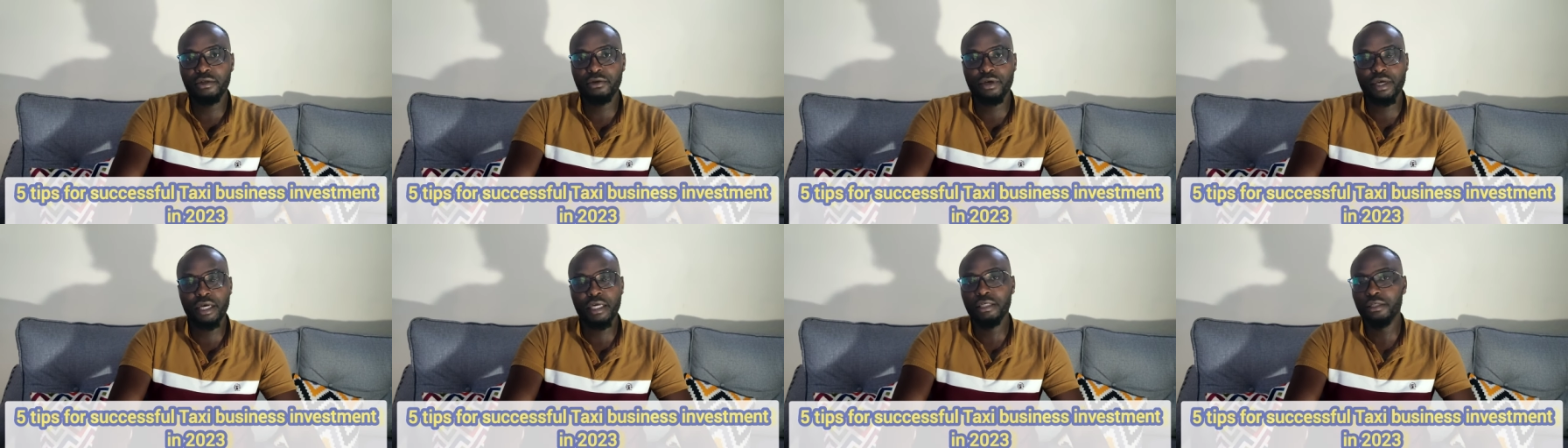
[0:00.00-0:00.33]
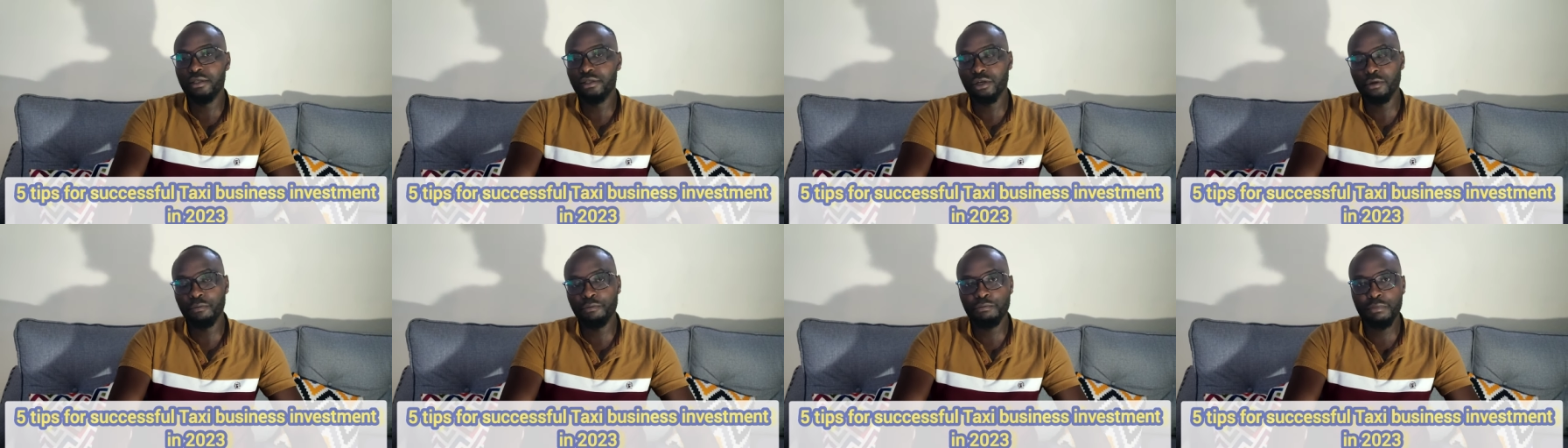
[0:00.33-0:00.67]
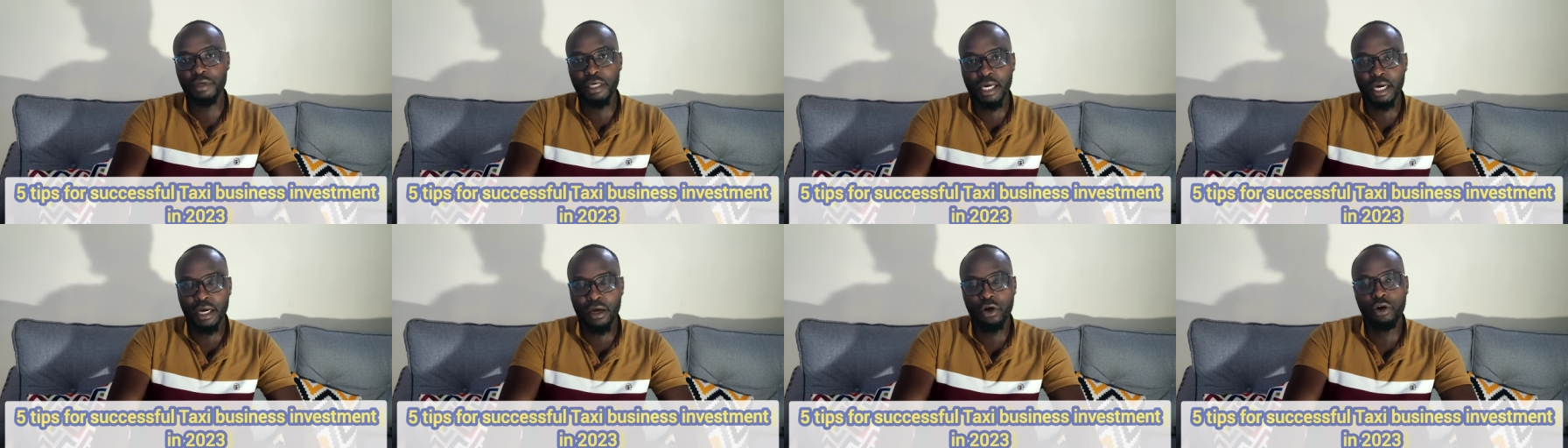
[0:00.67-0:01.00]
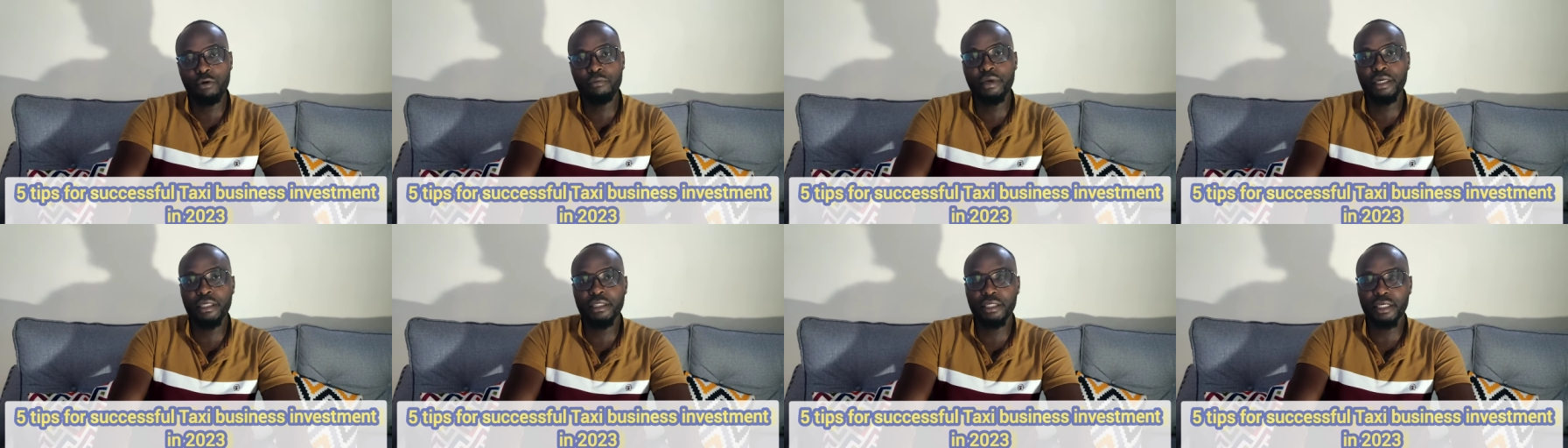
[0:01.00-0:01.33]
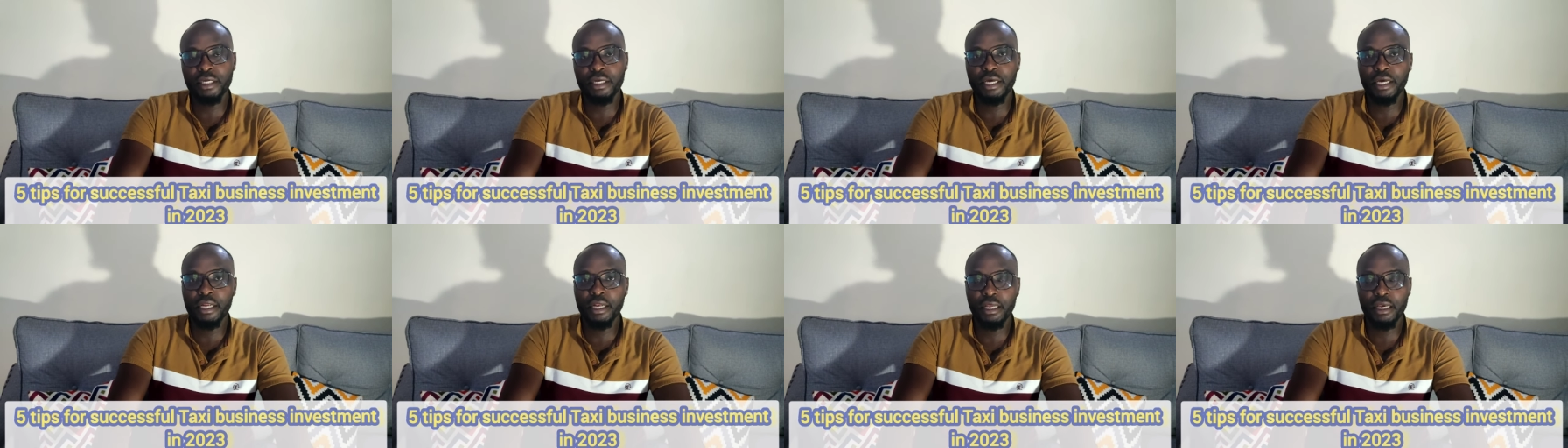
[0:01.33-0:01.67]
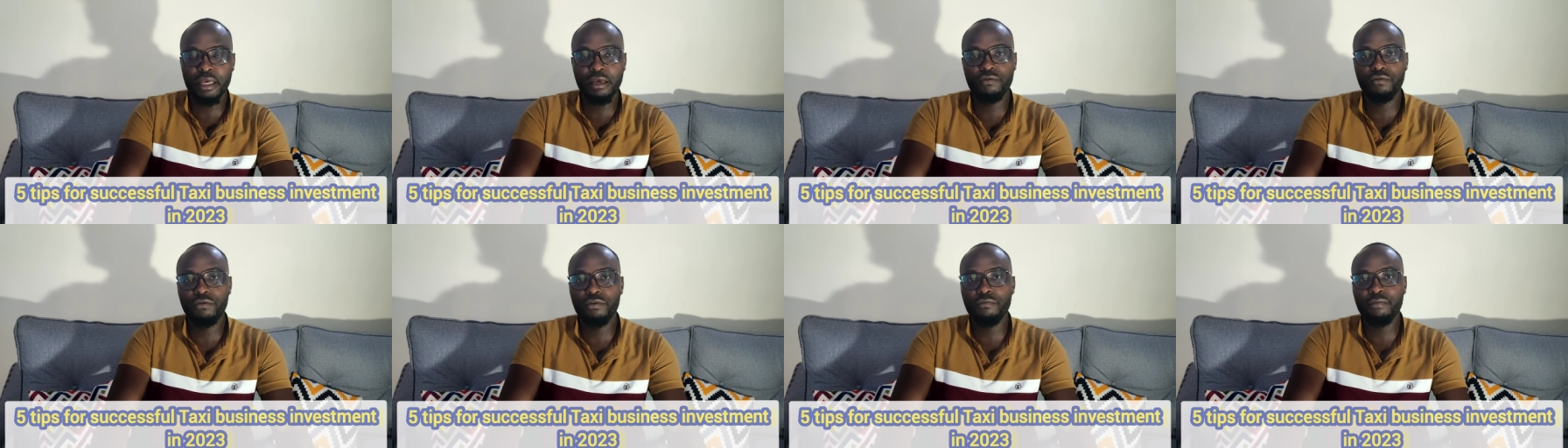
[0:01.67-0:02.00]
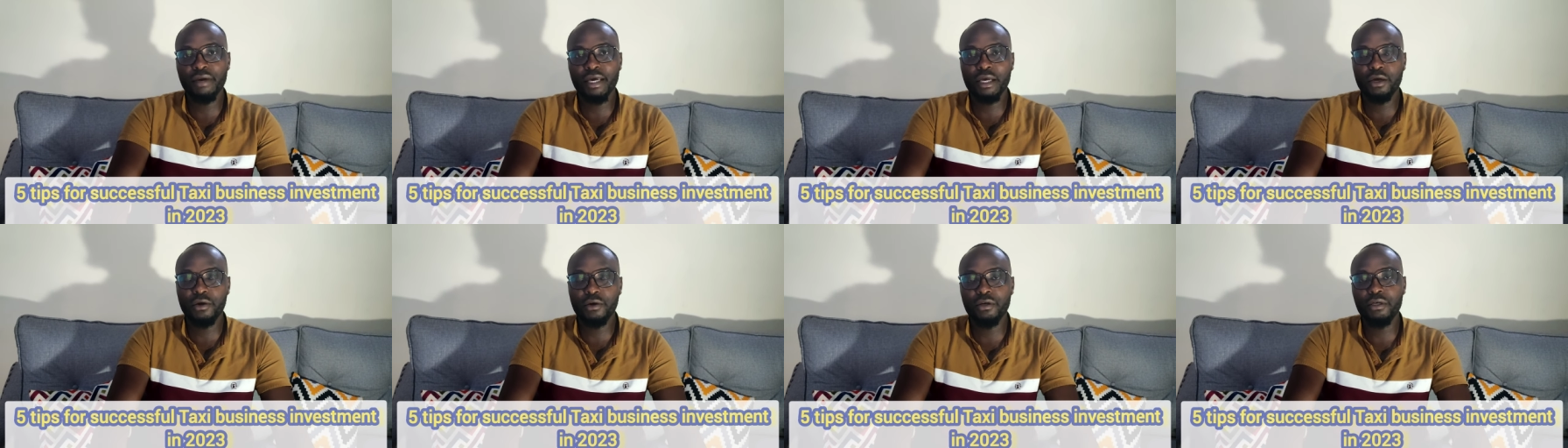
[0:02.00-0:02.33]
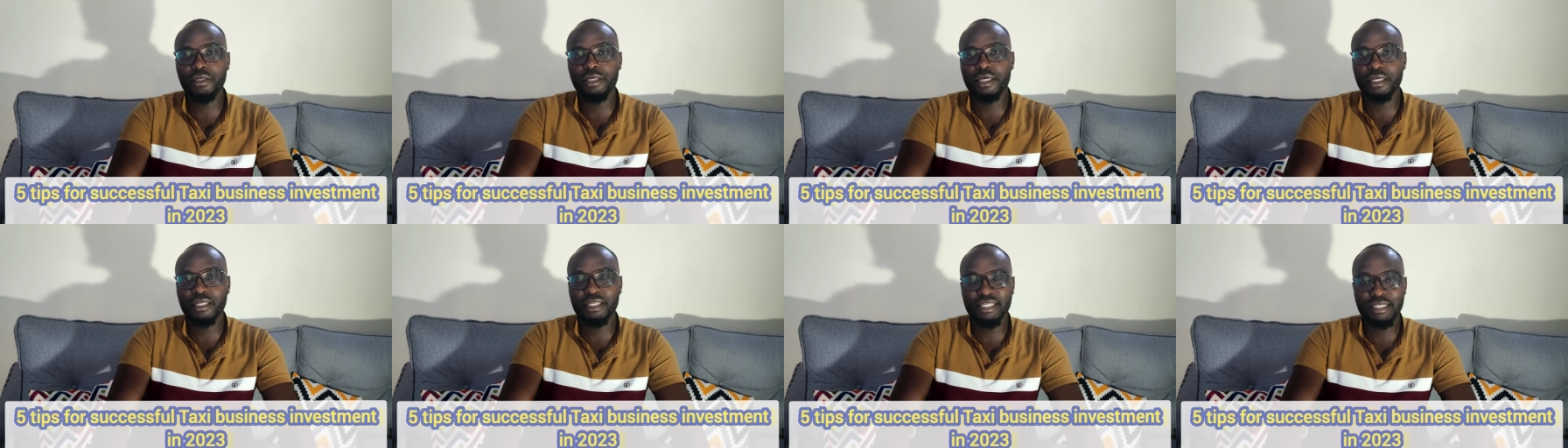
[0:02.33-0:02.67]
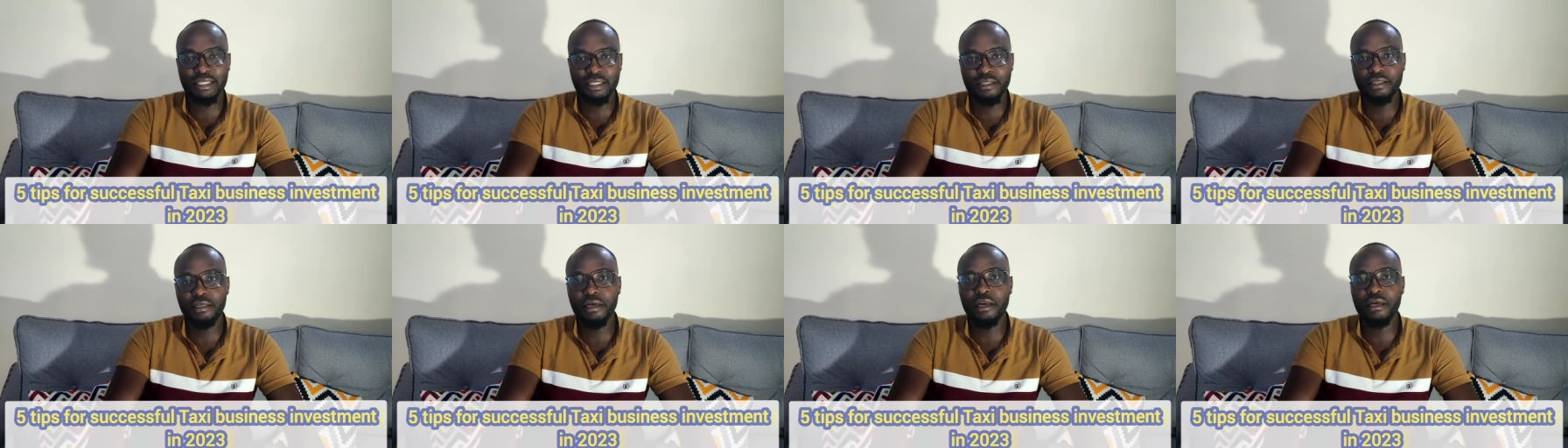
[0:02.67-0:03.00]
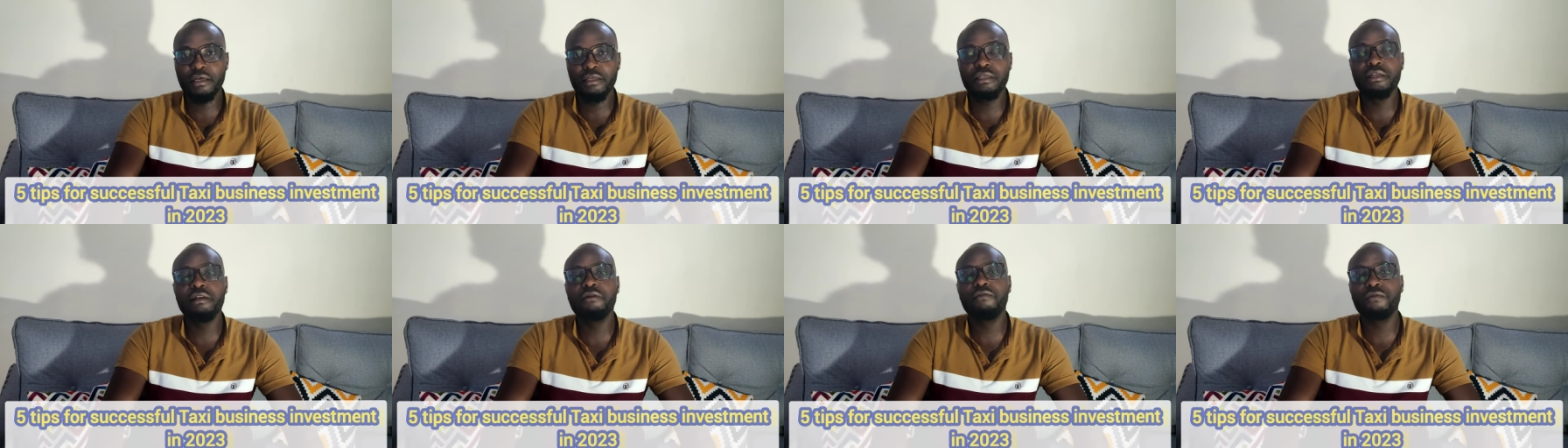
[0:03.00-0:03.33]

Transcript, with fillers: you can drop me a comment and I'll give you my contact details